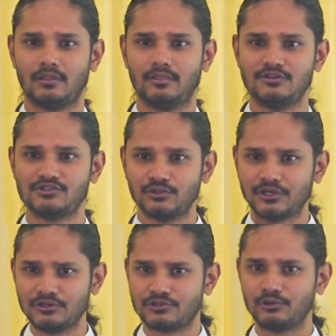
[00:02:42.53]
There's no
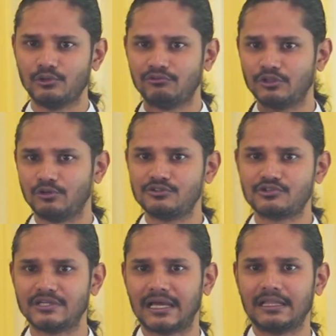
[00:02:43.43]
control over those
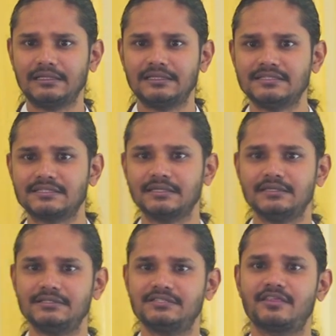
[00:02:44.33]
realities,
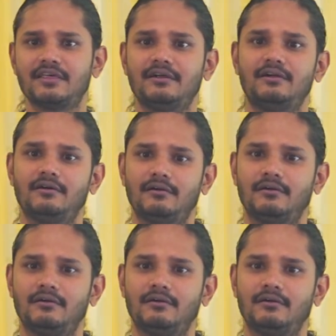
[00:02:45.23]
is there?